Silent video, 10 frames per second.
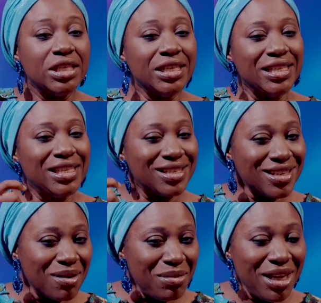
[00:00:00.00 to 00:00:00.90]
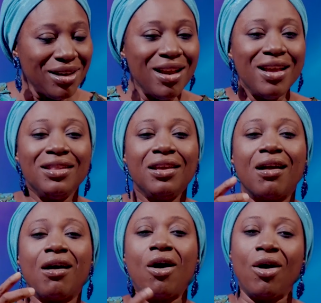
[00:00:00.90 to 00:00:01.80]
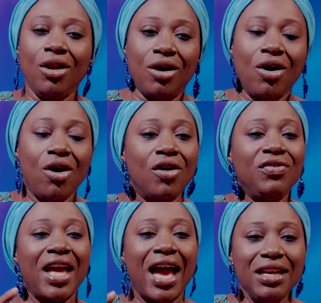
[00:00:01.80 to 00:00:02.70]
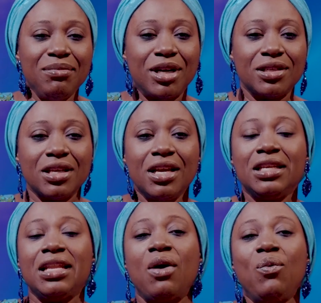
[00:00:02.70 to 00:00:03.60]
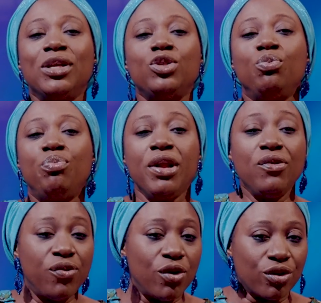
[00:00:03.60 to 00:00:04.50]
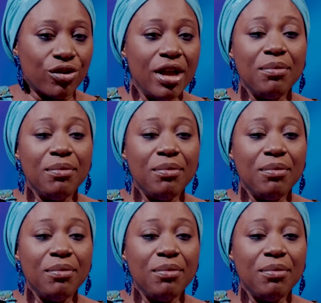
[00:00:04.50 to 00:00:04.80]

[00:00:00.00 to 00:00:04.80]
to determine the color of the animals that were to bring forth,